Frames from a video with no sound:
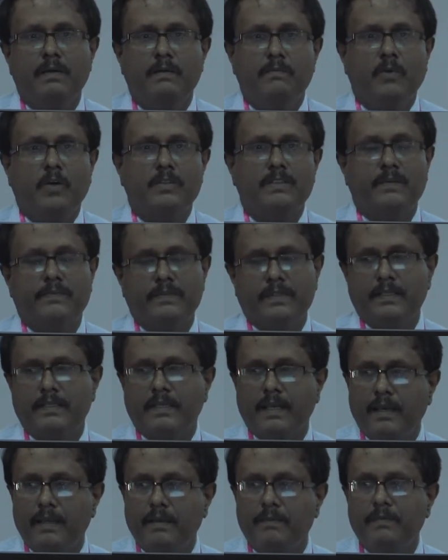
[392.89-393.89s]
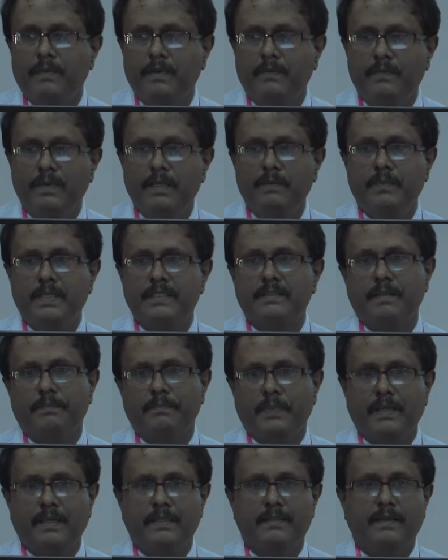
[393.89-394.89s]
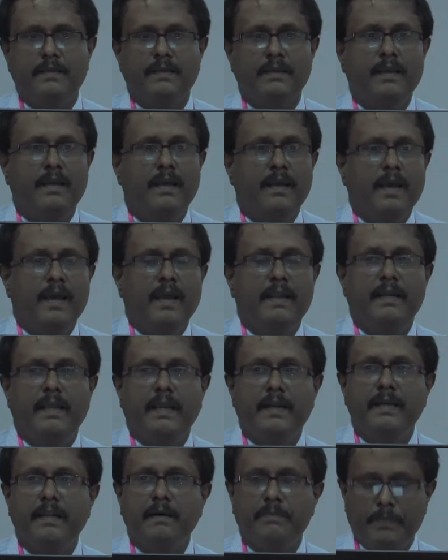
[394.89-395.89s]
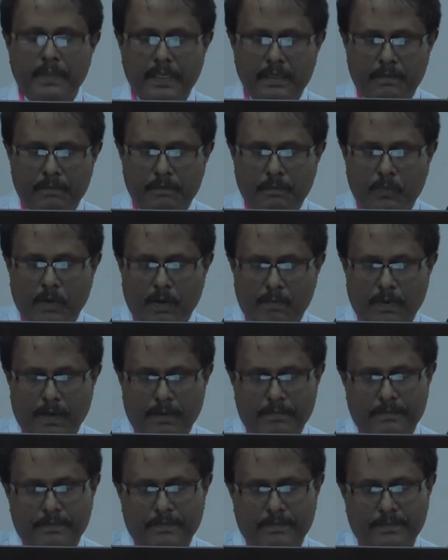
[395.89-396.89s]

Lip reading: most of the time, we miss the patient and end up in problem.